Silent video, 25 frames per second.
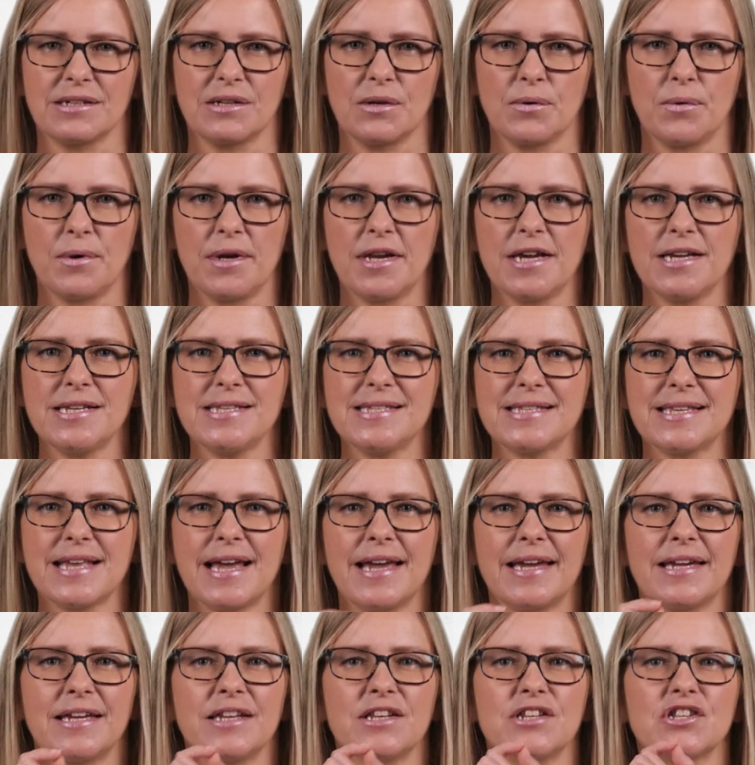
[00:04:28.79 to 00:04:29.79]
When I
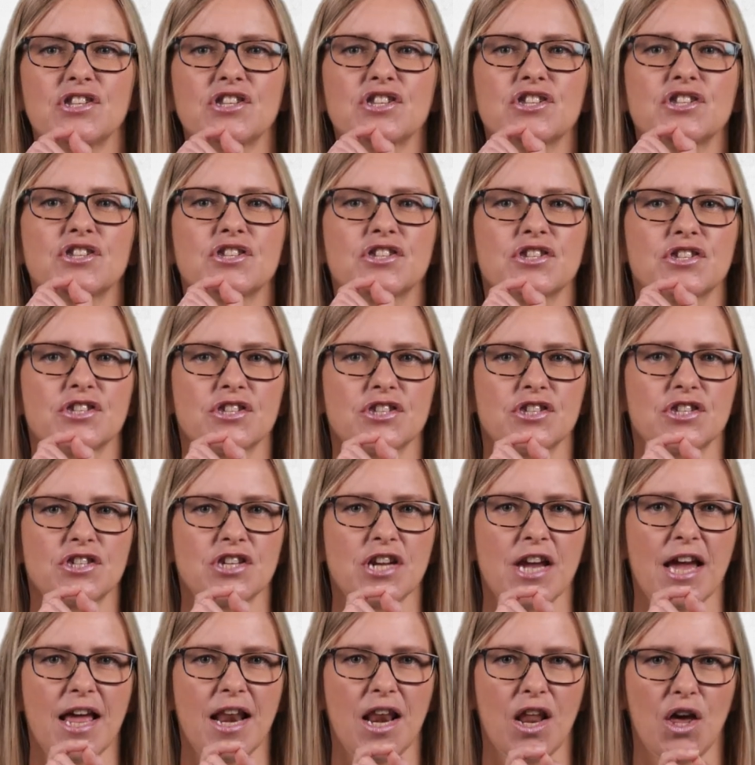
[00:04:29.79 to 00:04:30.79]
say
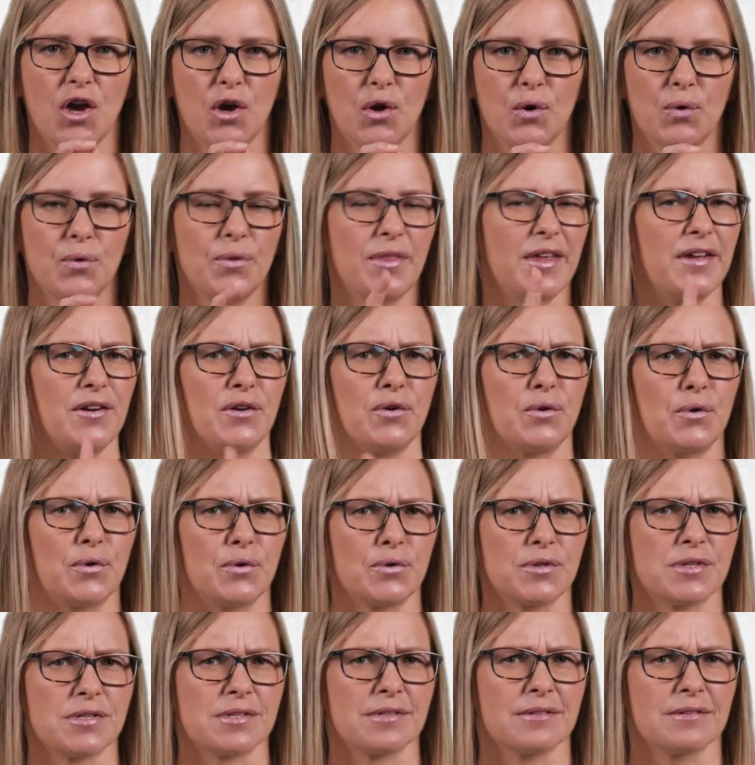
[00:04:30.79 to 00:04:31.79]
jello, they're
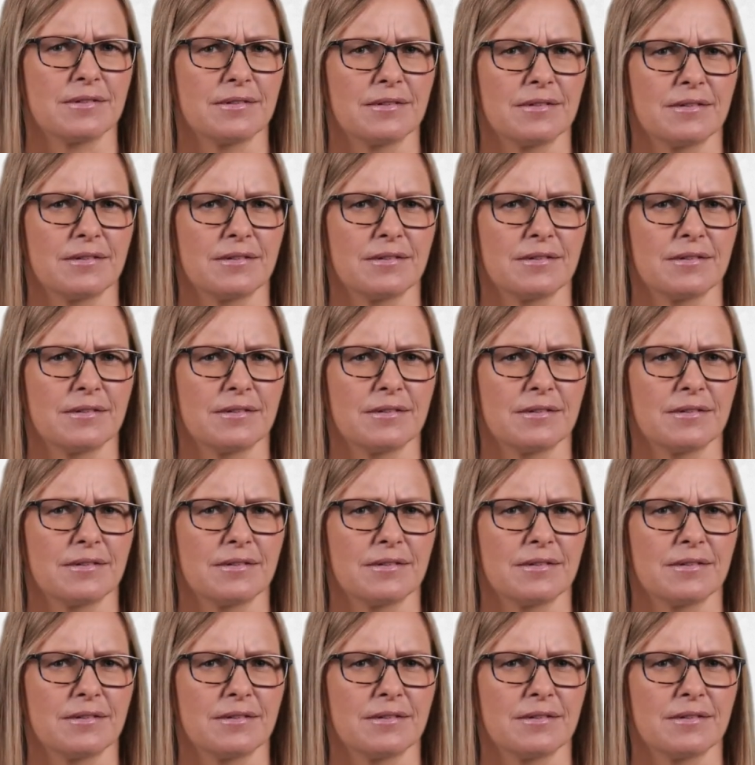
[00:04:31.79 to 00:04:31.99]
not.